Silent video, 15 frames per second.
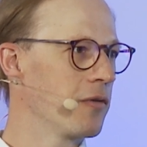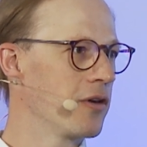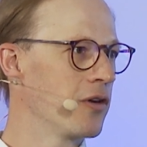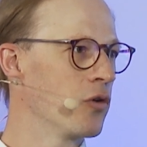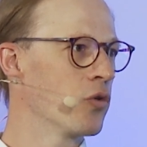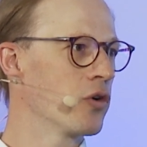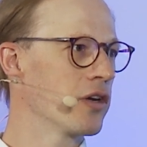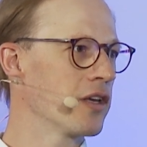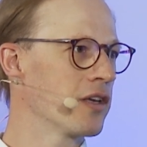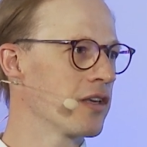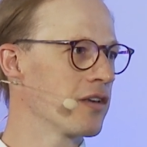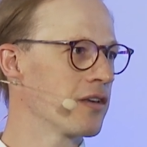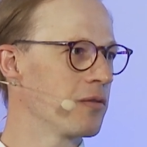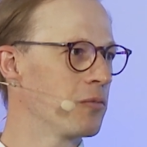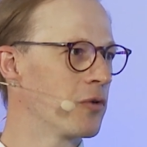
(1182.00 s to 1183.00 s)
Nordic
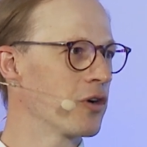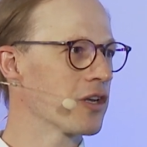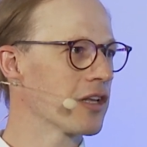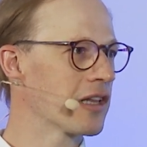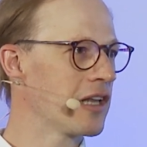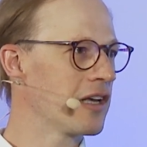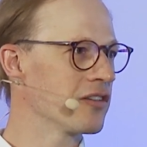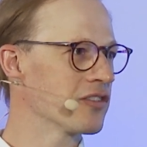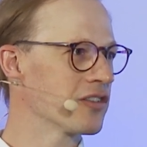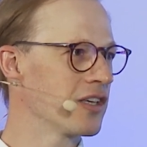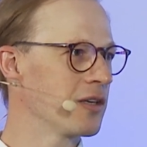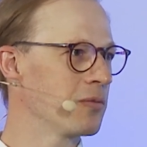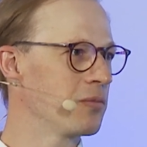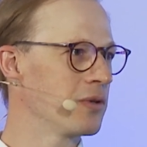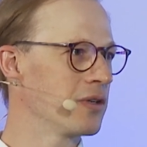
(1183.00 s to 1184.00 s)
market
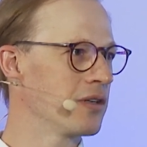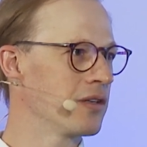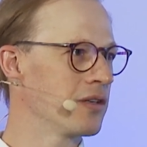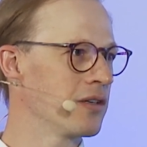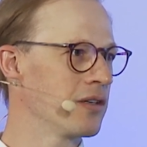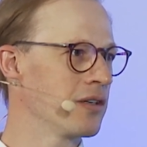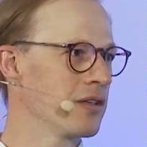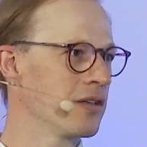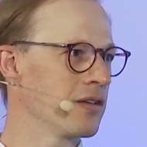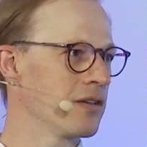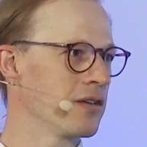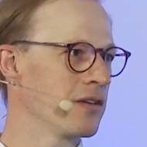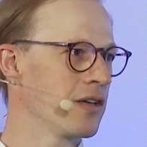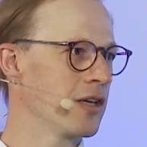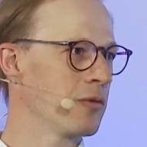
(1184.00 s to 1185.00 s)
landscape in
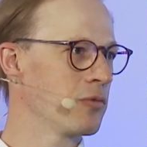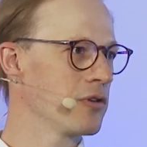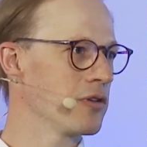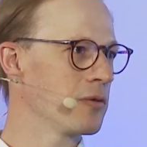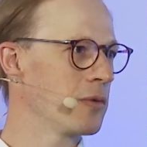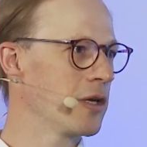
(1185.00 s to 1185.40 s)
April and